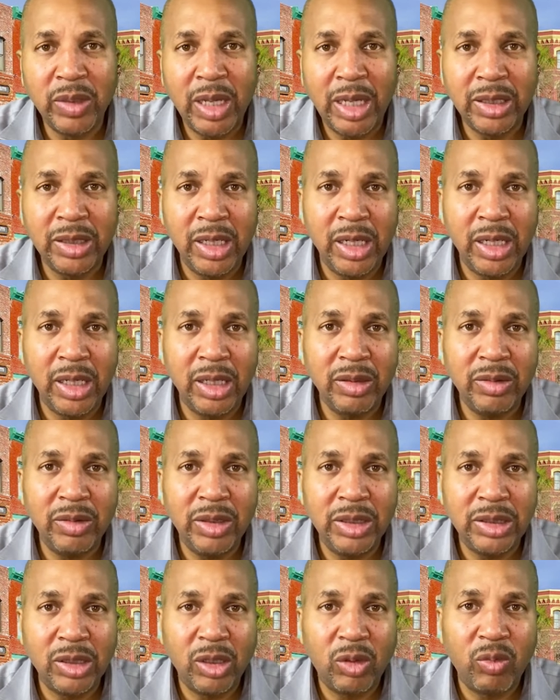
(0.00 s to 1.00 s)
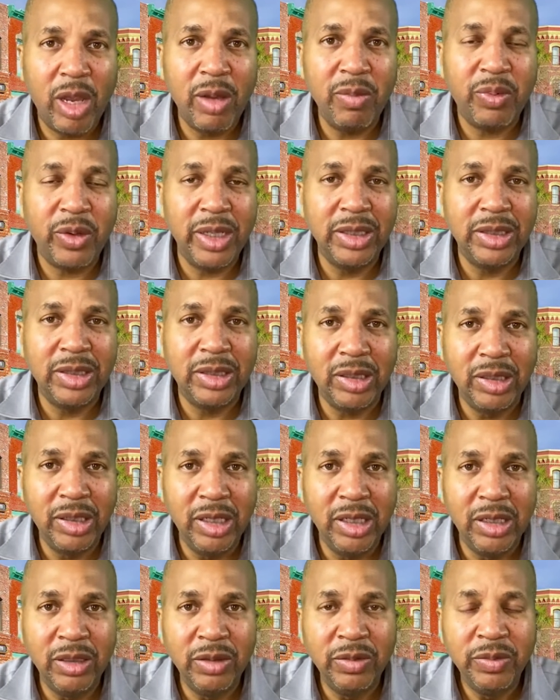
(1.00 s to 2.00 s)
I think it's a great place to
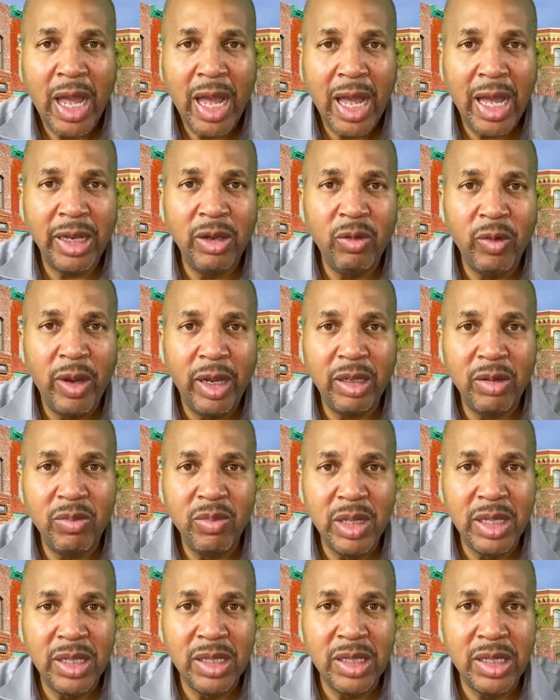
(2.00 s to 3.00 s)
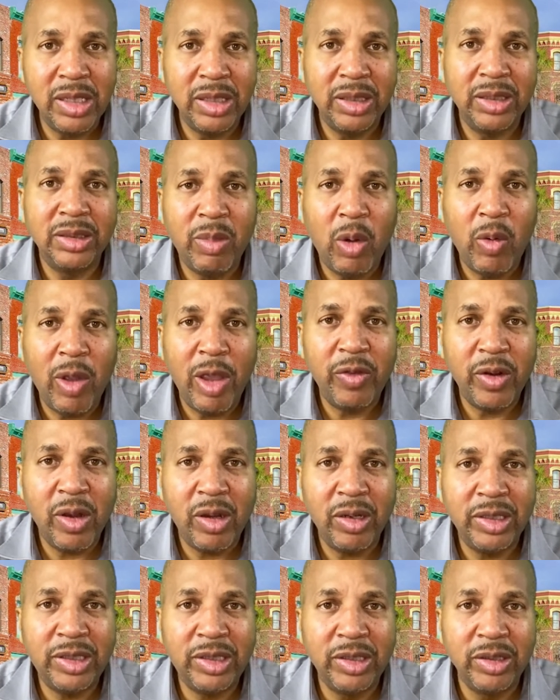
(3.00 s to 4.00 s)
live. Highly recommend it. My wife and I
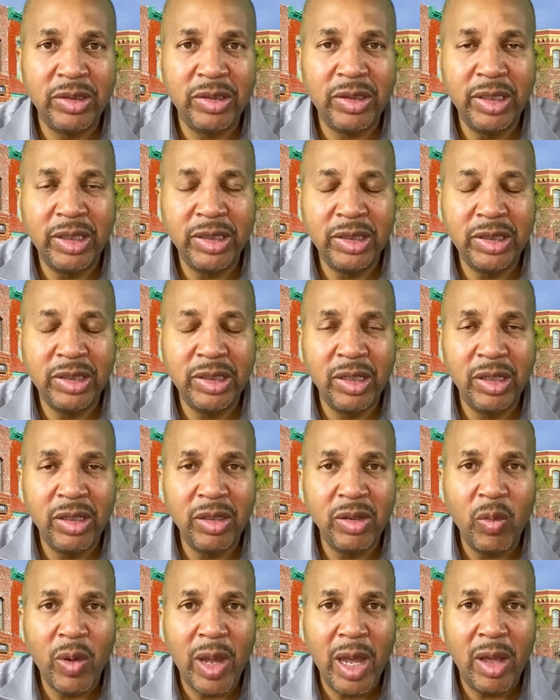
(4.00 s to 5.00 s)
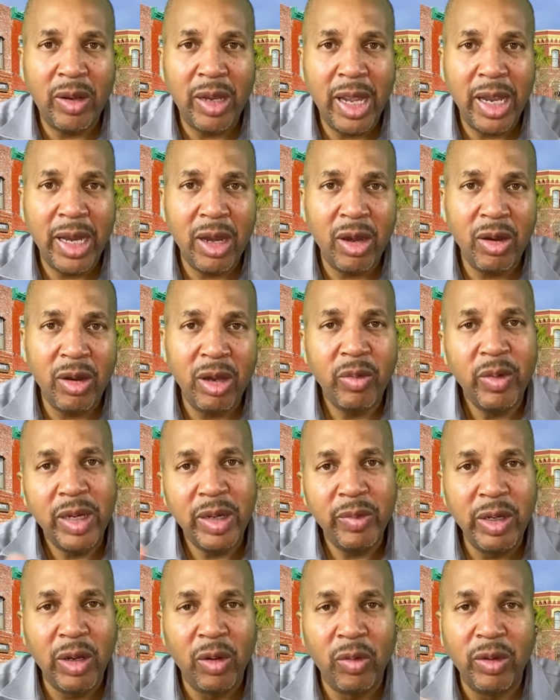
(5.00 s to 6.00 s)
are seriously considering the Wildlight area.
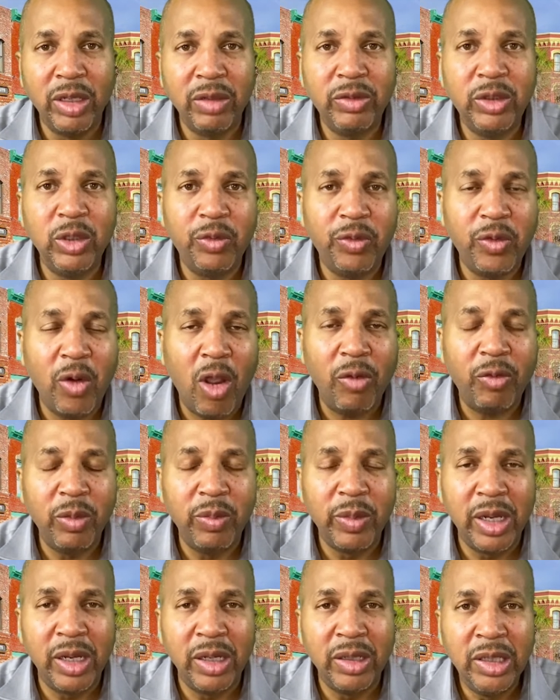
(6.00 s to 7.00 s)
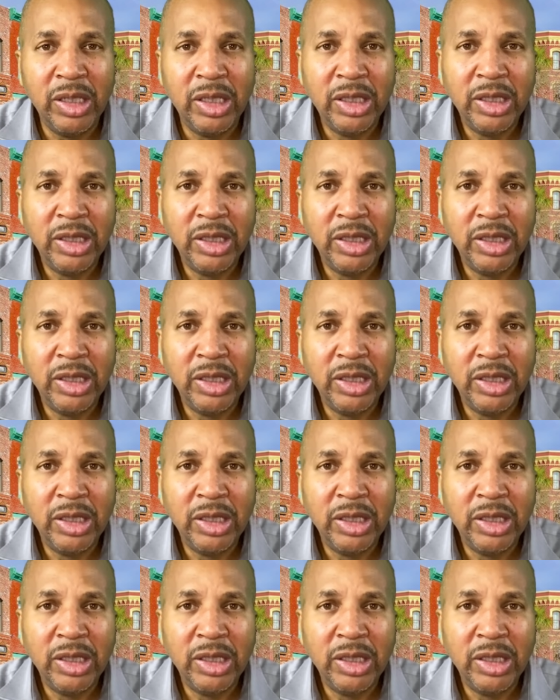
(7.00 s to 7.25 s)
We don't live too far from there.